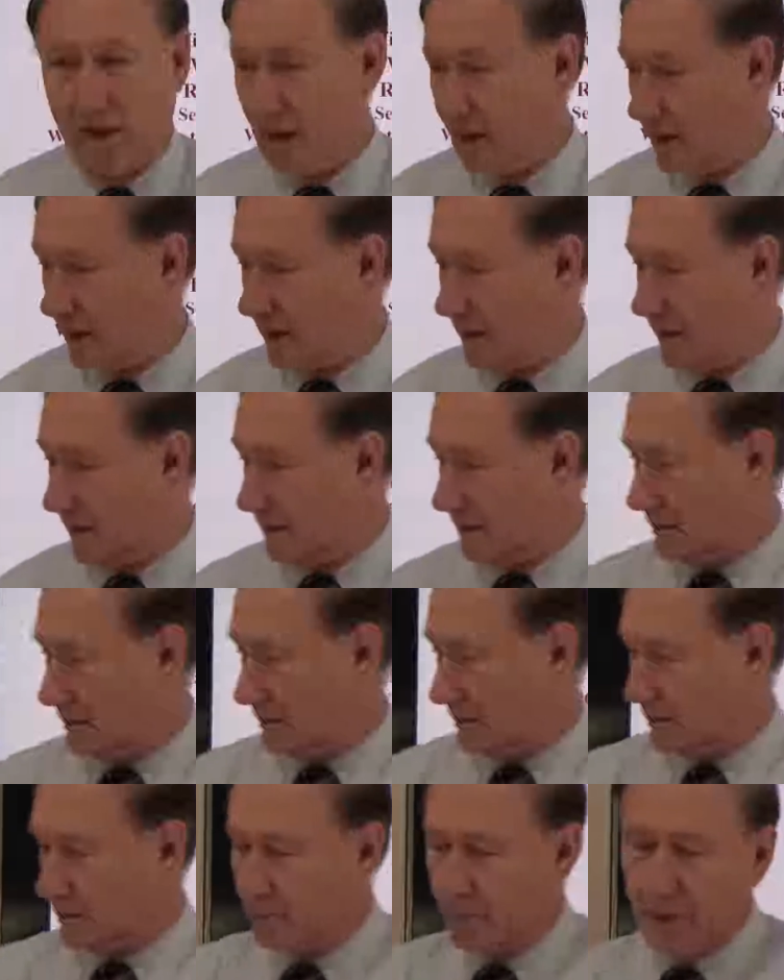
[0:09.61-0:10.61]
The
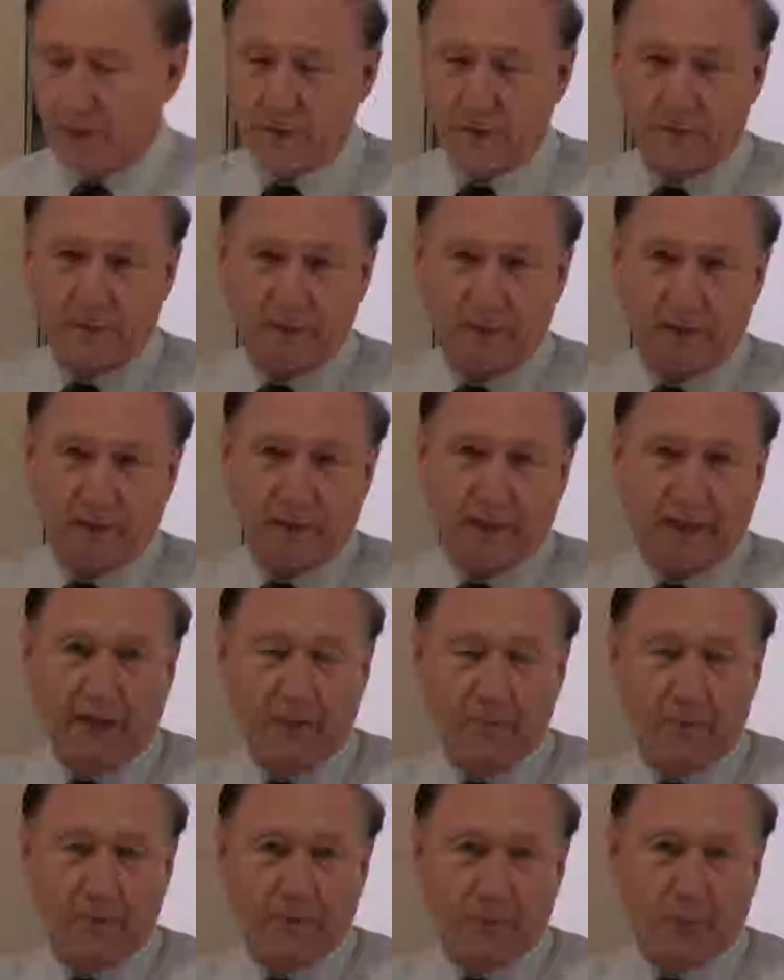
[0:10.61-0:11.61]
reason for the
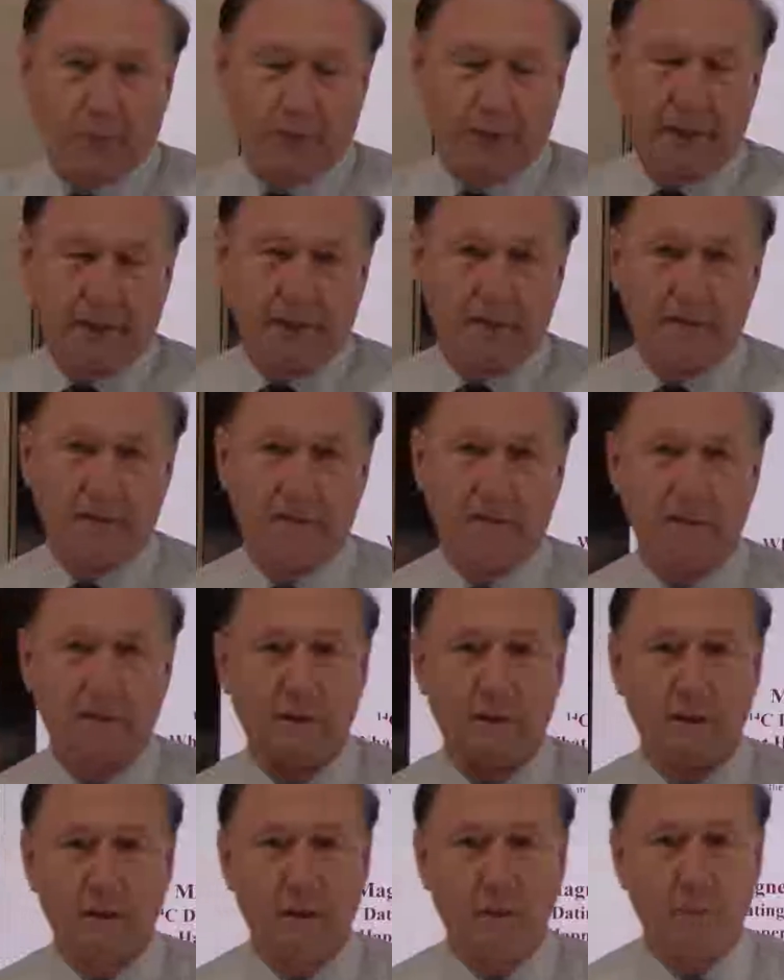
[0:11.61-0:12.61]
delay between
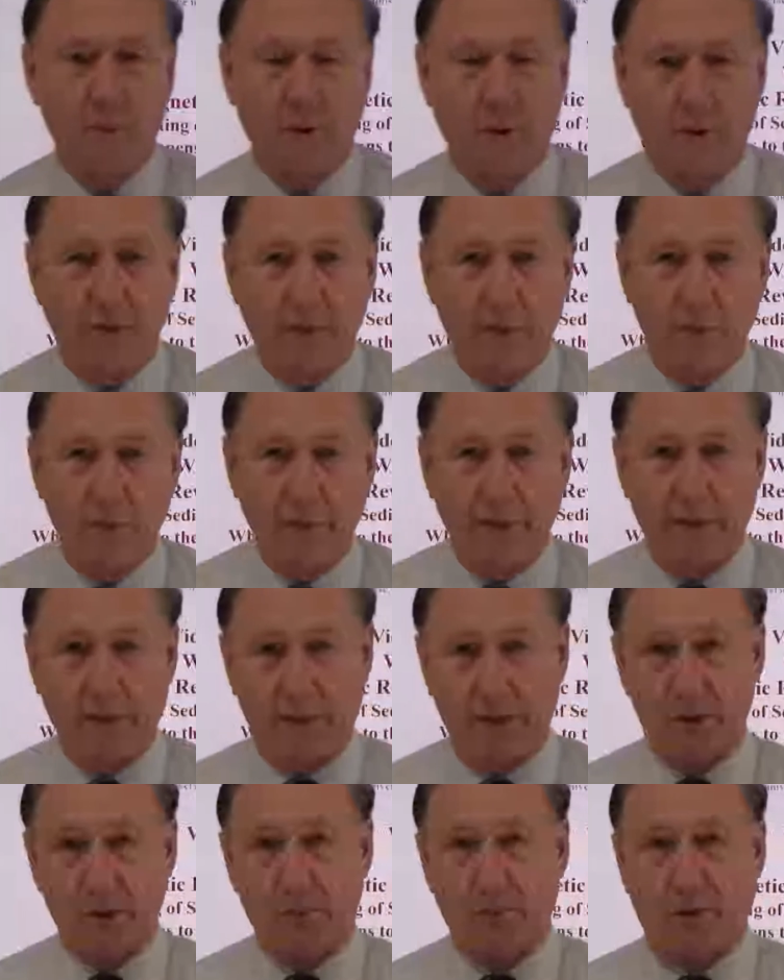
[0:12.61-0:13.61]
part 3
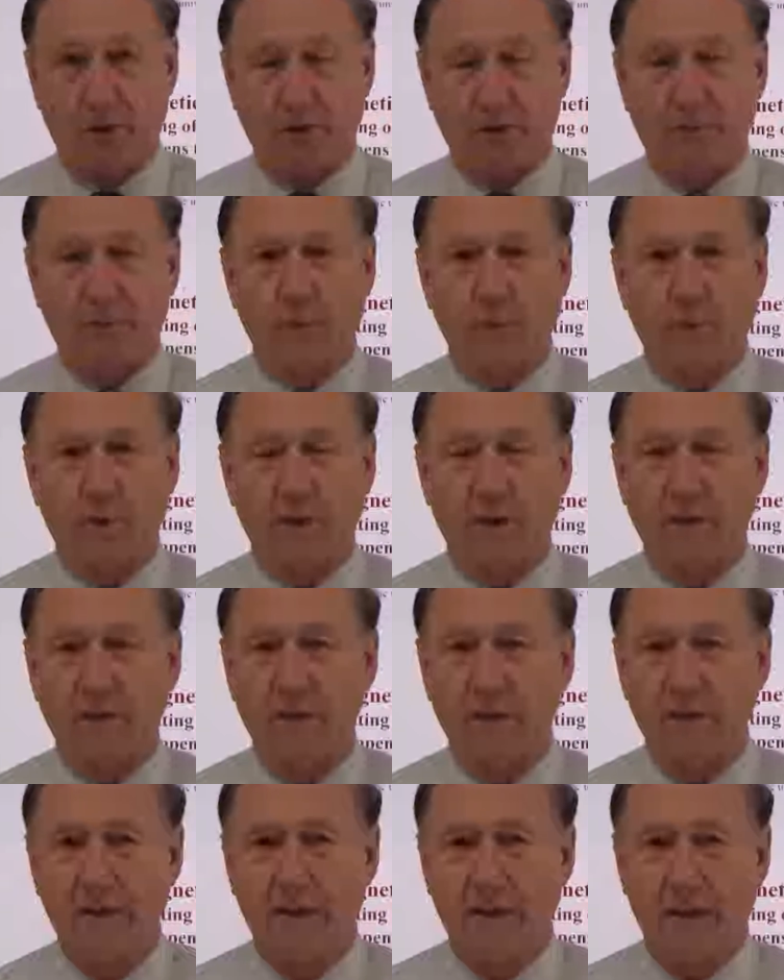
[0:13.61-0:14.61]
and this part 4
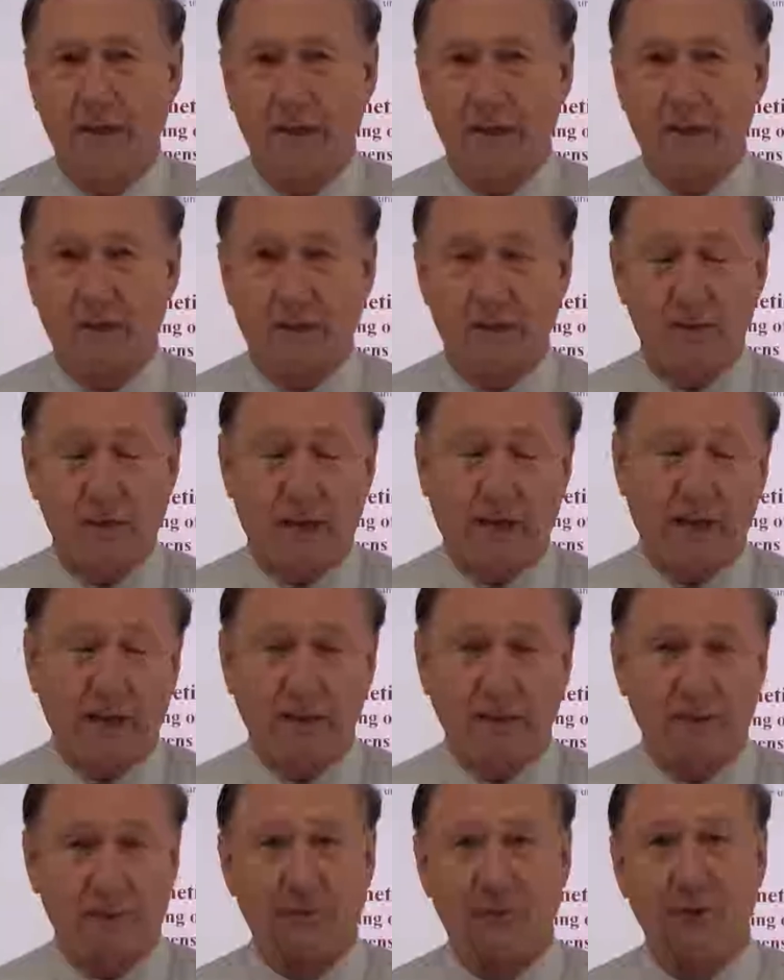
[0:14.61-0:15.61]
is because I
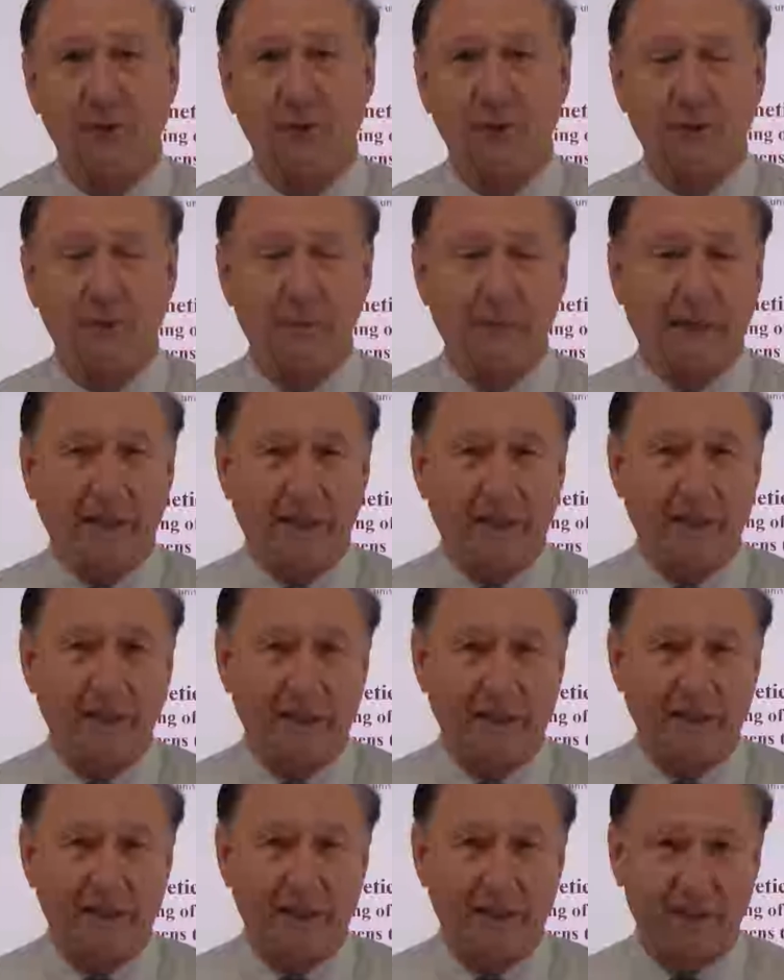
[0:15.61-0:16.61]
got the flu in the beginning
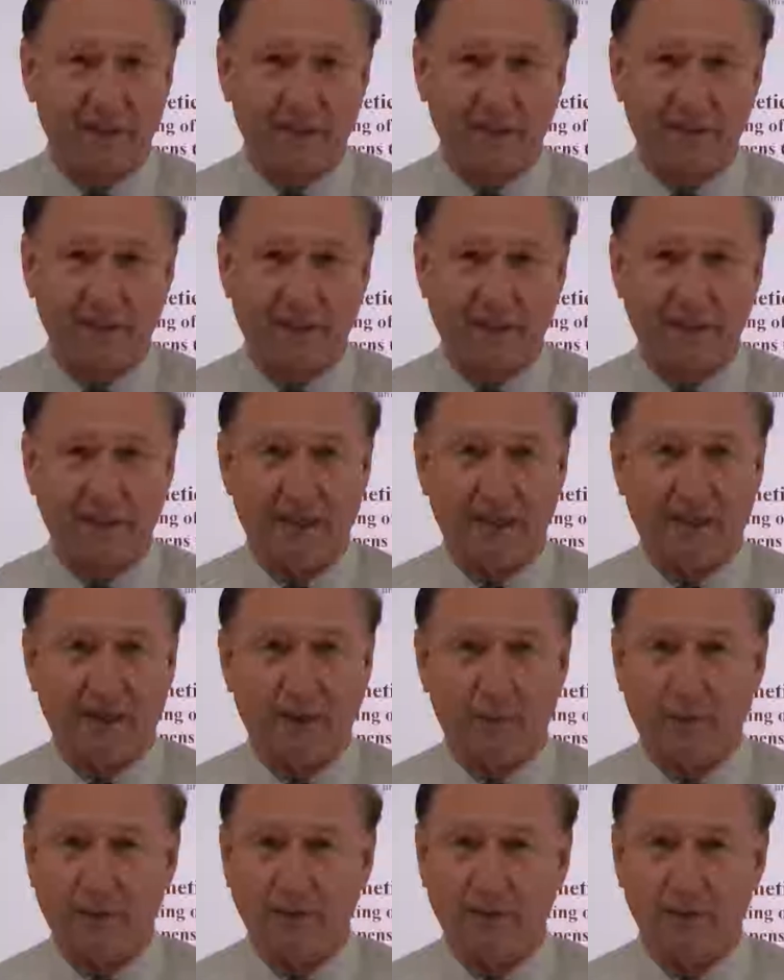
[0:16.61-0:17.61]
of the year, and then
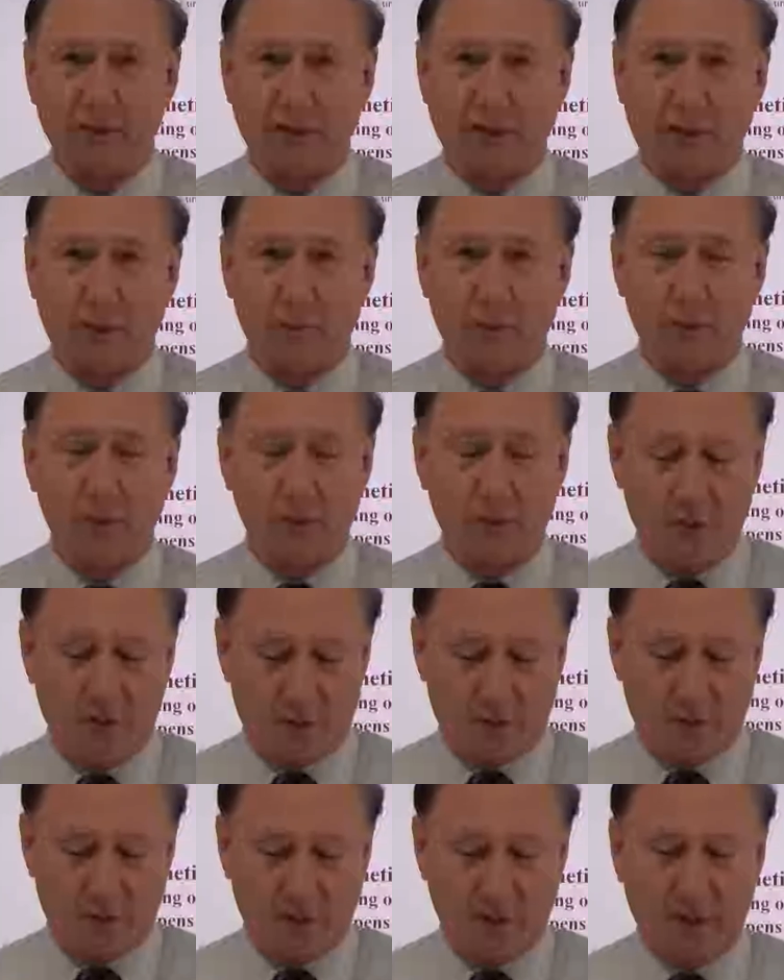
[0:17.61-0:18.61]
I went to the
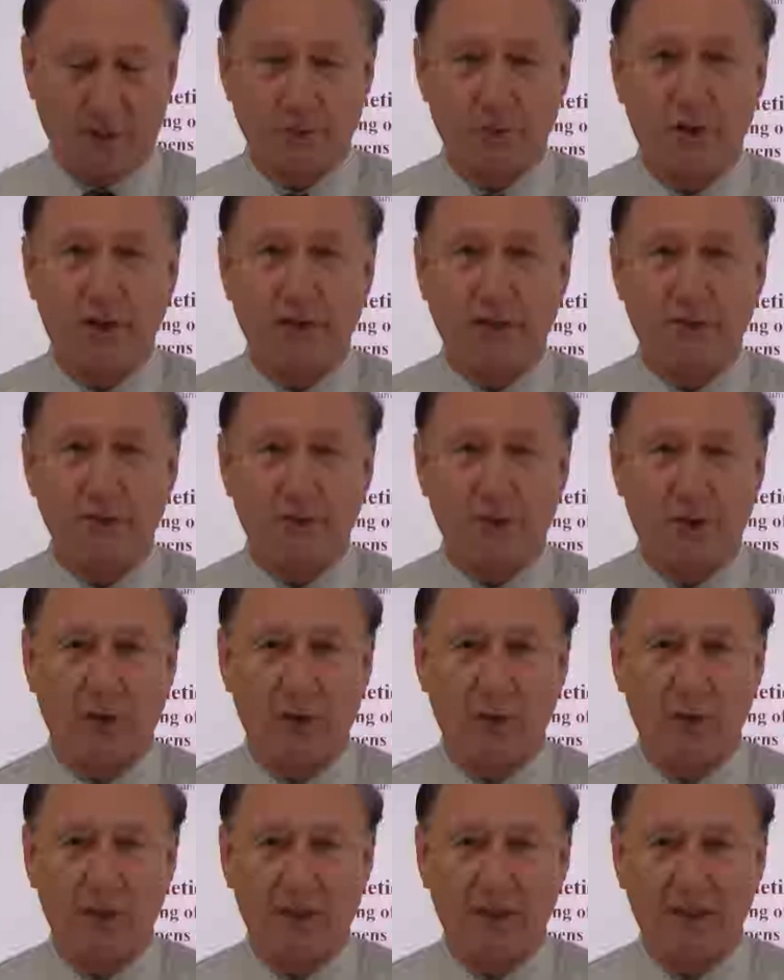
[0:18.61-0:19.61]
Computer Electronics
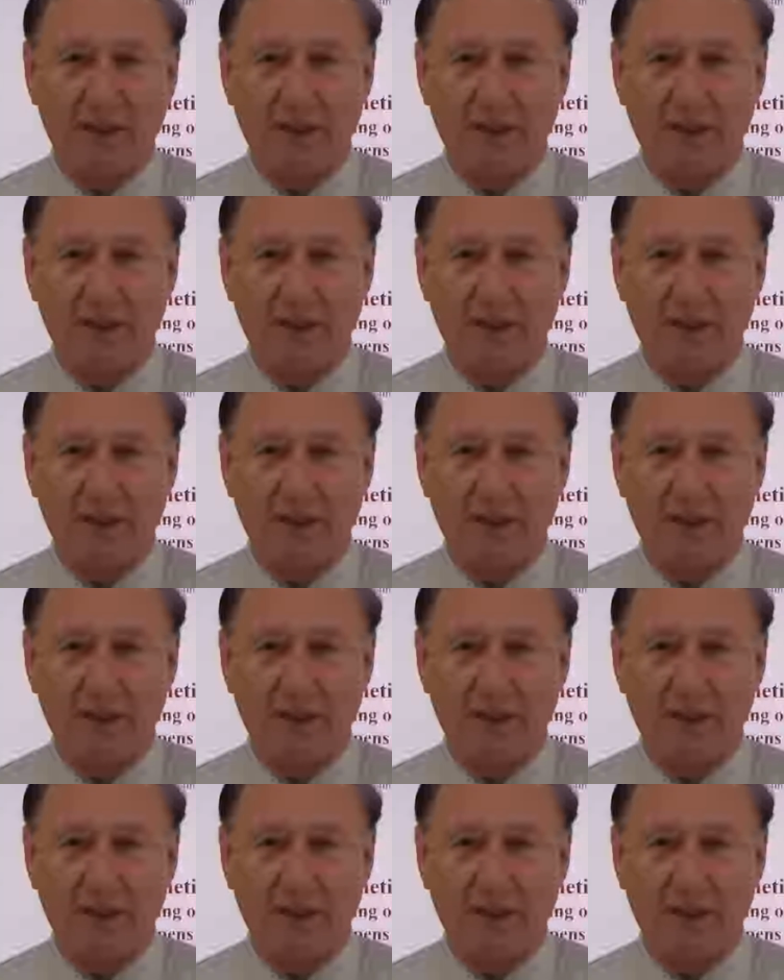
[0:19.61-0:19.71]
Show